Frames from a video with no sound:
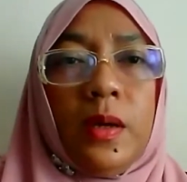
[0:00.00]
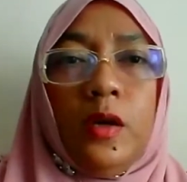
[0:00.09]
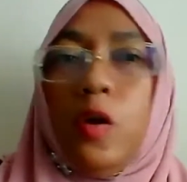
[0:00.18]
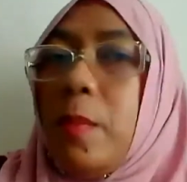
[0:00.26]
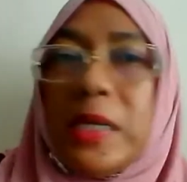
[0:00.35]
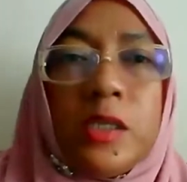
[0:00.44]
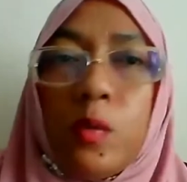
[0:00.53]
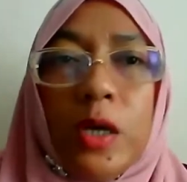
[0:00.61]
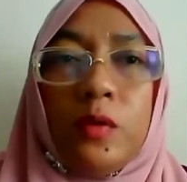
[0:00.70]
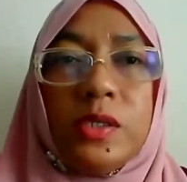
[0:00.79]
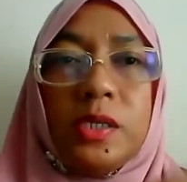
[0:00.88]
No matter
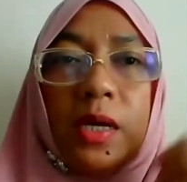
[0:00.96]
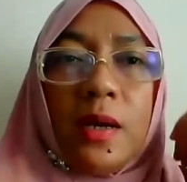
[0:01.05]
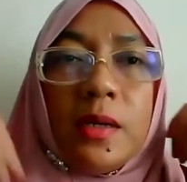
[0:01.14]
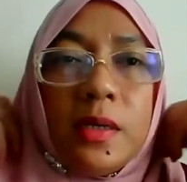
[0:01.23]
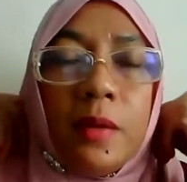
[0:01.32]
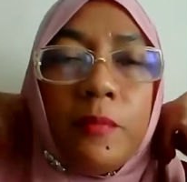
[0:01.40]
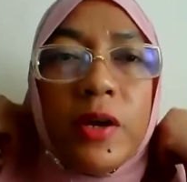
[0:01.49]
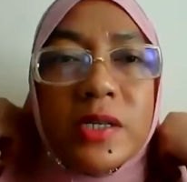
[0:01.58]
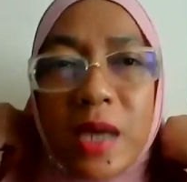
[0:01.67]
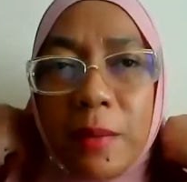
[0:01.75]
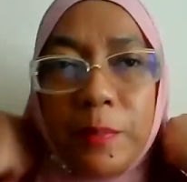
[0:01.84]
what you say. Uh,
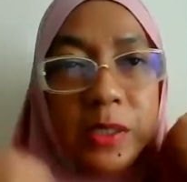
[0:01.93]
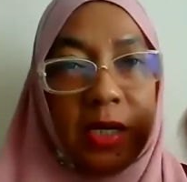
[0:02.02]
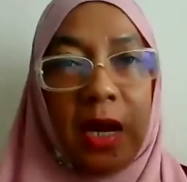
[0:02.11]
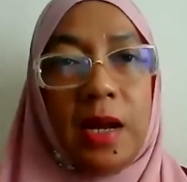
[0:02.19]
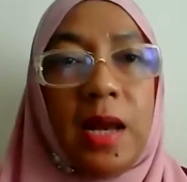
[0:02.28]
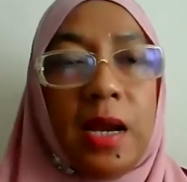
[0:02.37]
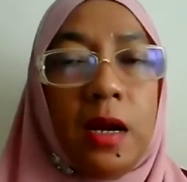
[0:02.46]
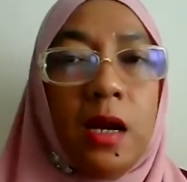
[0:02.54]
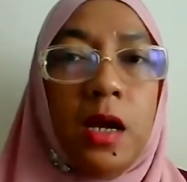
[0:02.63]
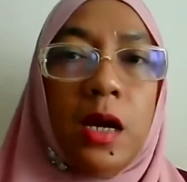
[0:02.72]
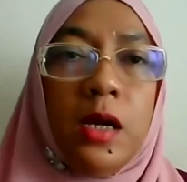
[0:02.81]
for example, Thailand,
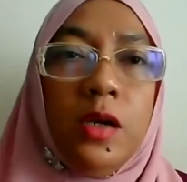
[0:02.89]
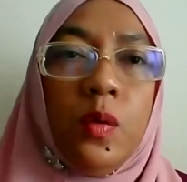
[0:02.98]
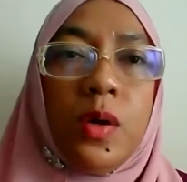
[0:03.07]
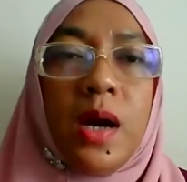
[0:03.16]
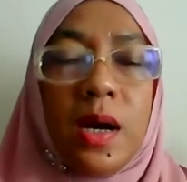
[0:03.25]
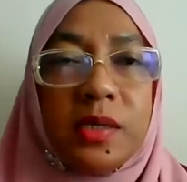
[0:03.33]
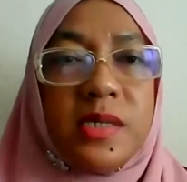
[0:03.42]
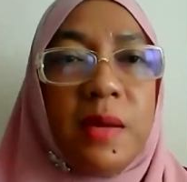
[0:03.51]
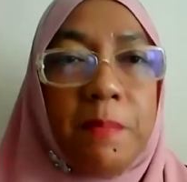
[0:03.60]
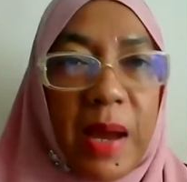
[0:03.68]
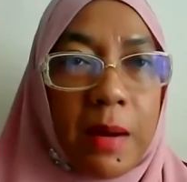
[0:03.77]
you can't
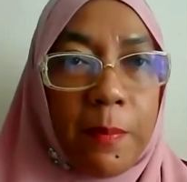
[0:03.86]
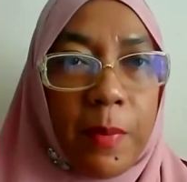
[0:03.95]
say bad